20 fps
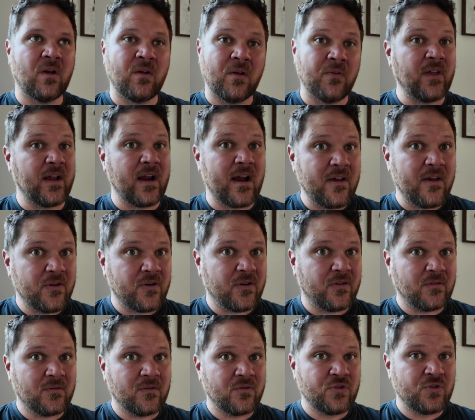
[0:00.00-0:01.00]
they
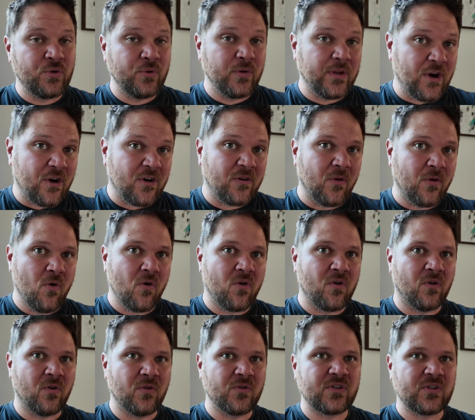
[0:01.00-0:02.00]
either truly are
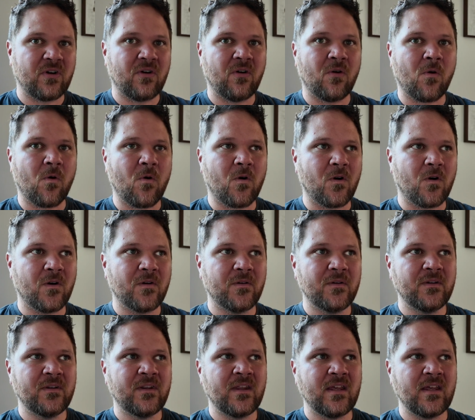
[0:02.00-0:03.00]
locals or
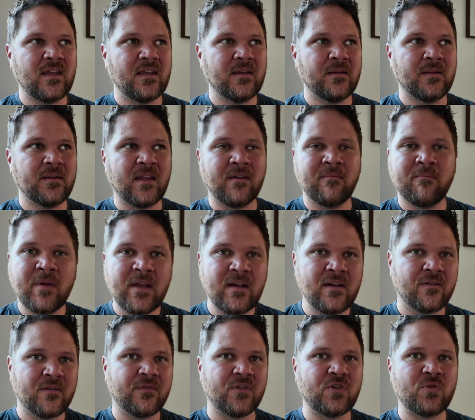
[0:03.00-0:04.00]
they've been
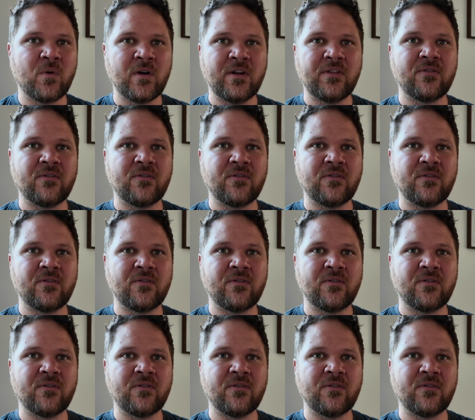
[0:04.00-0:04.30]
here for 20,